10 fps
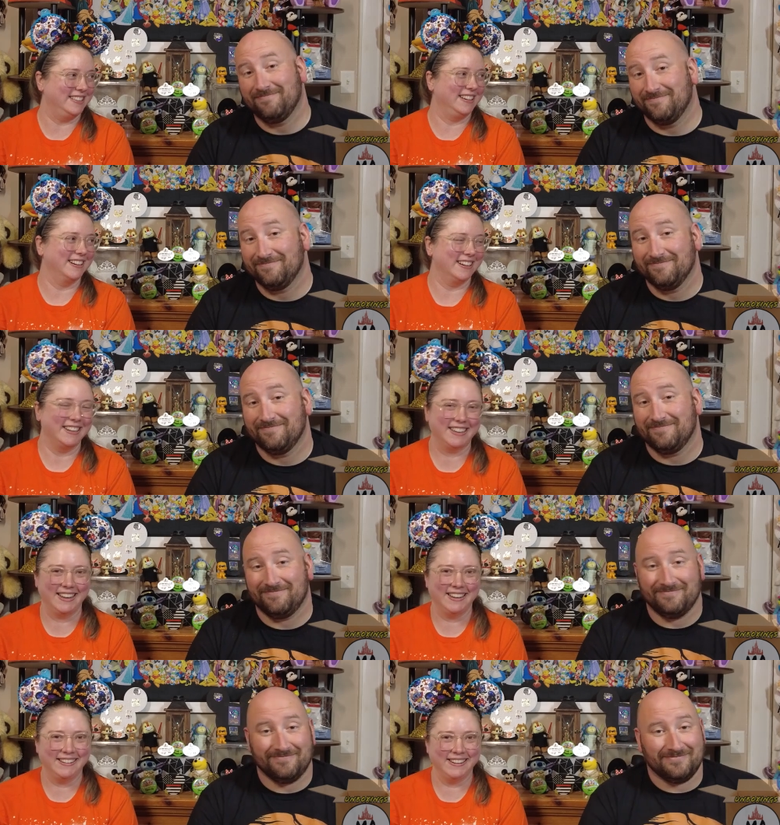Speaker 1: to your
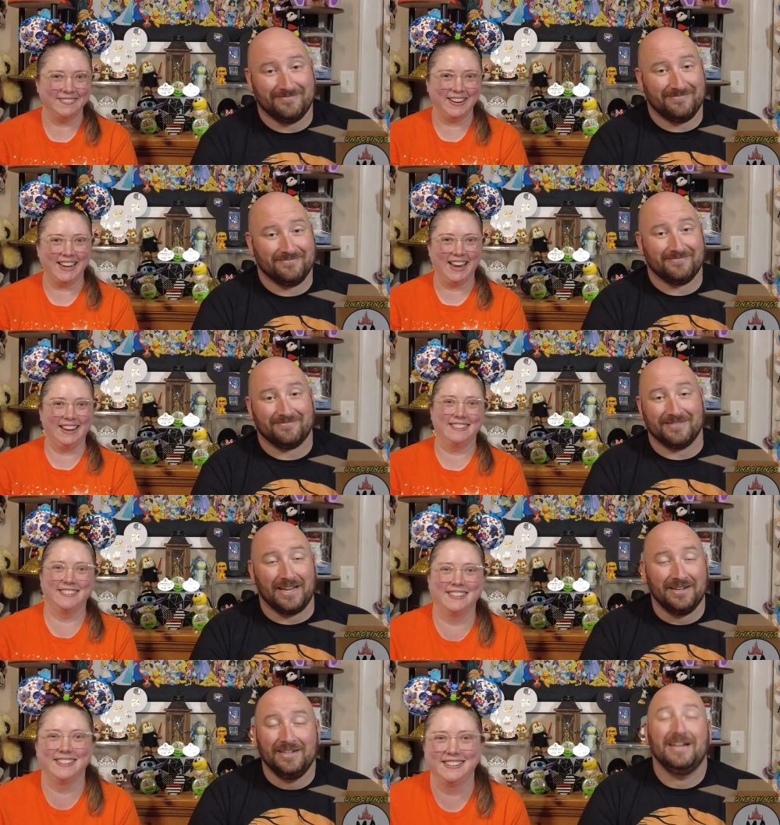"Can you hear me now?"
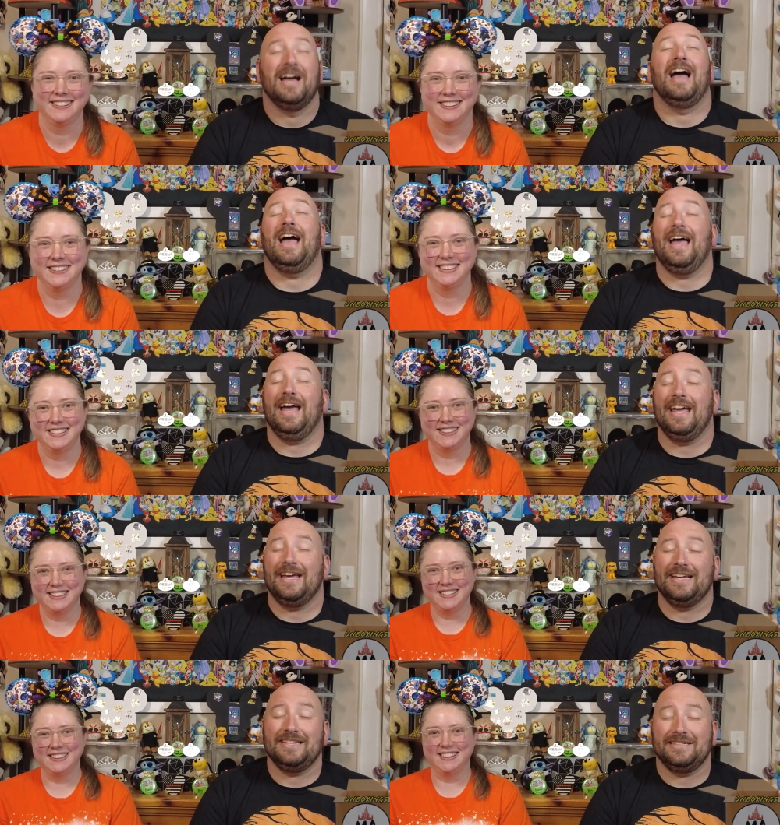Yeah.
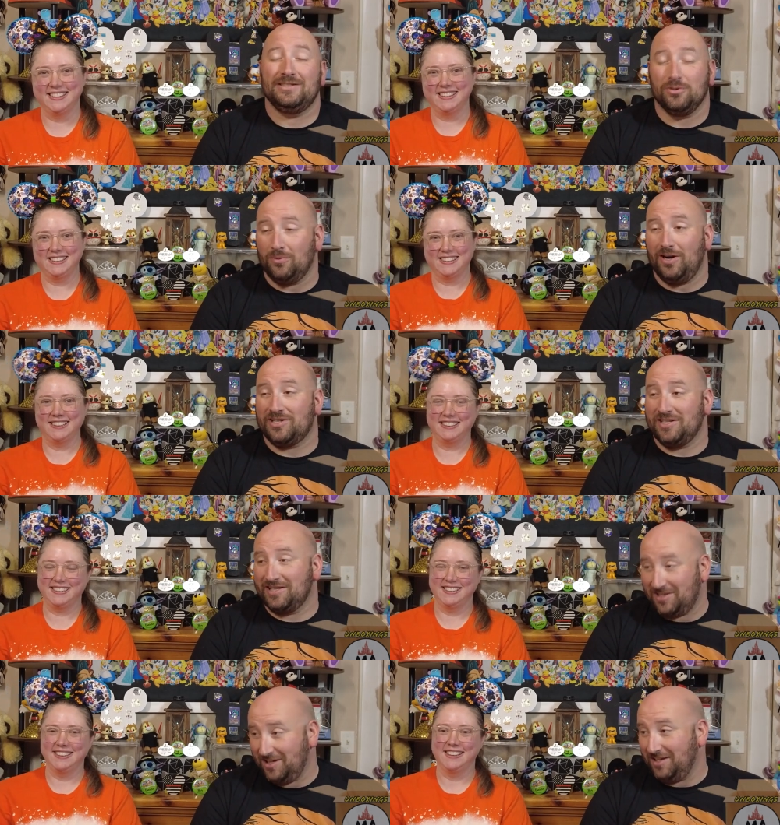And
Speaker 2: you're
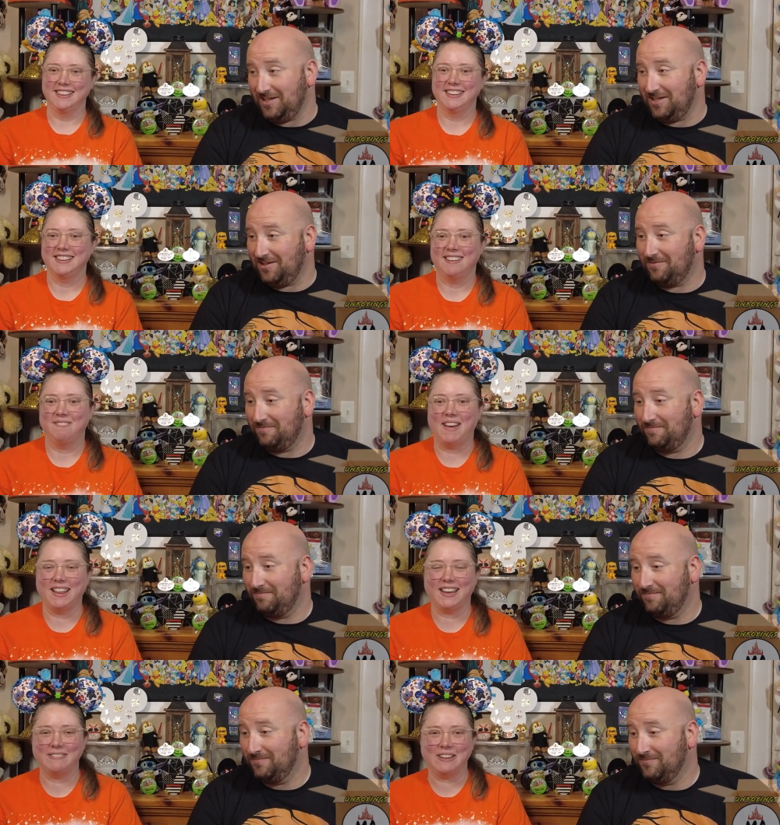watching the
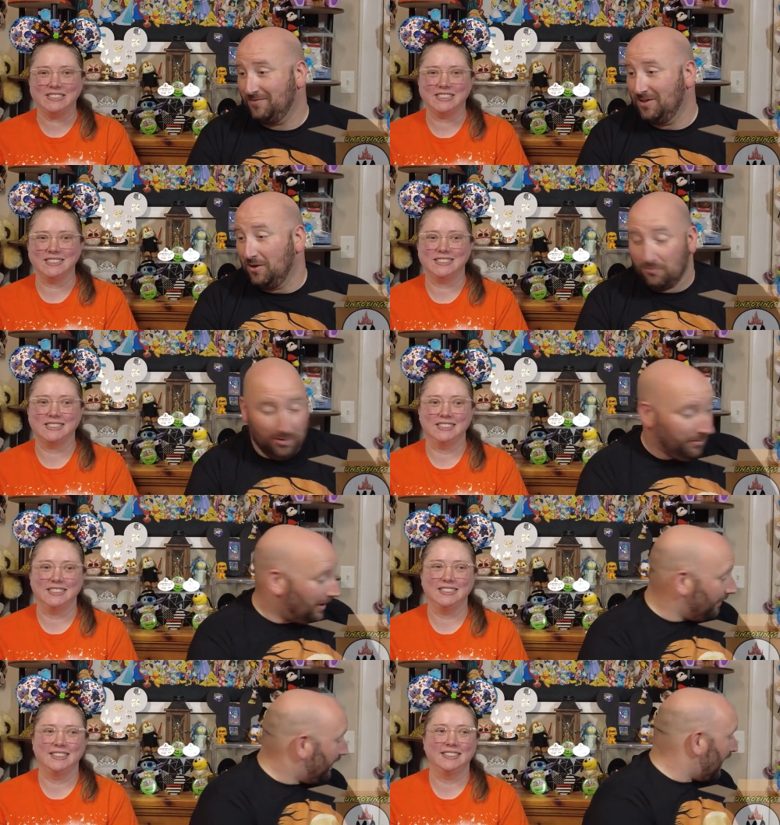Melick Adventures, where
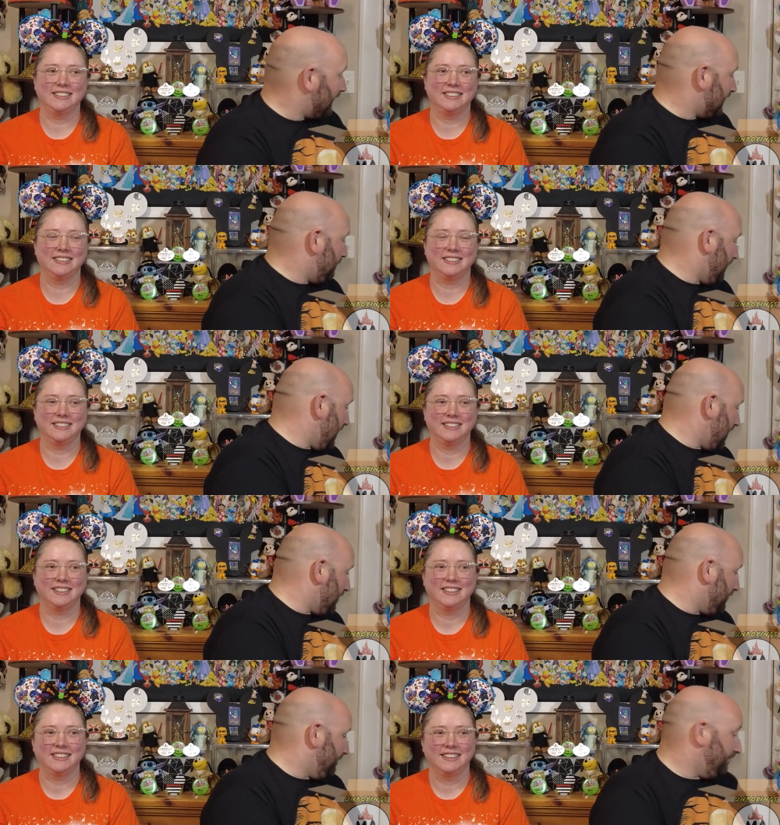we have cats. I
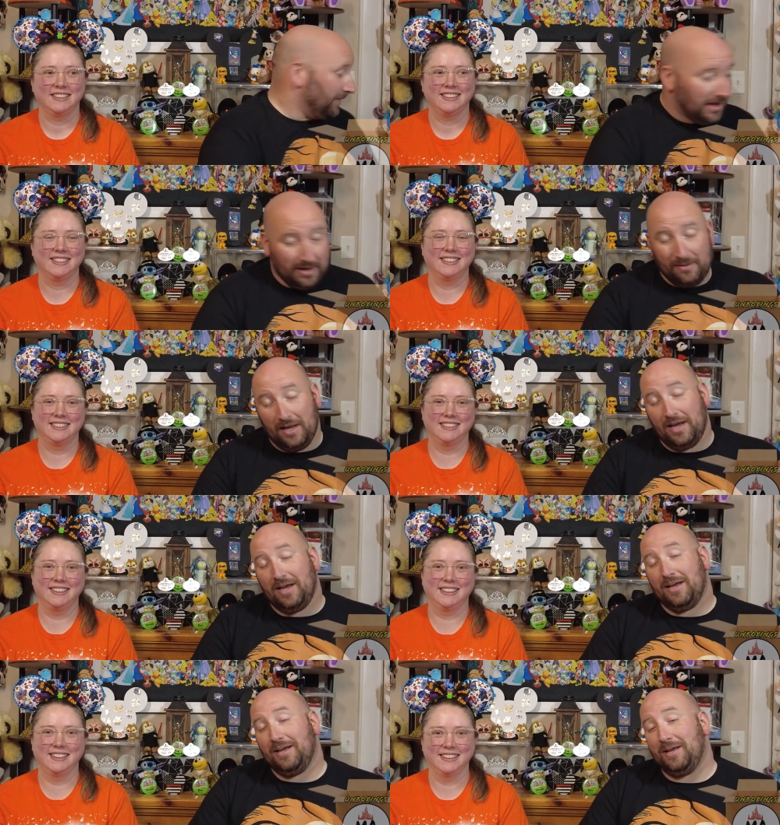meow.
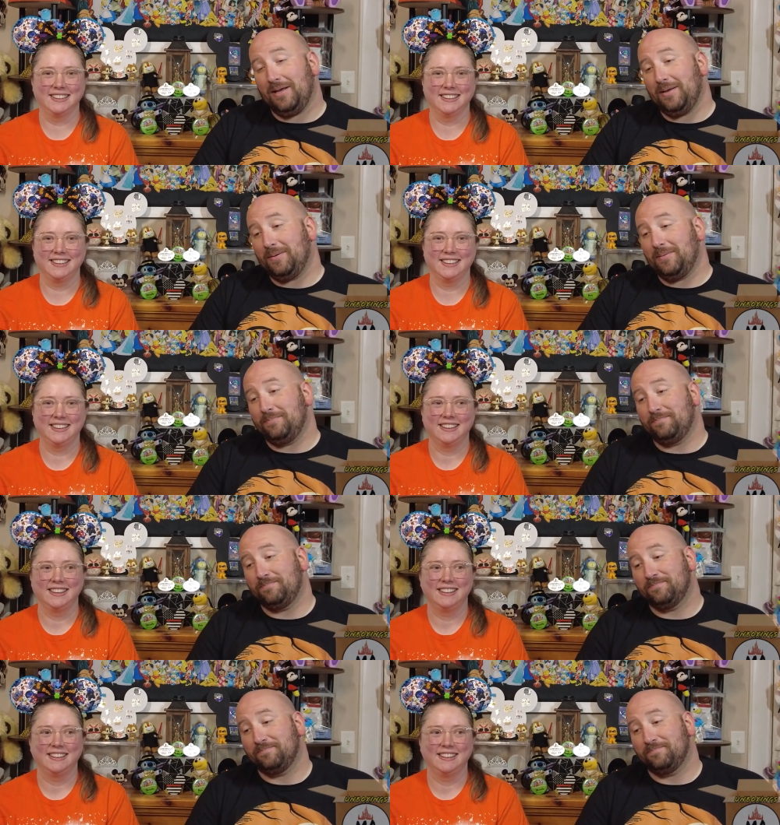Um.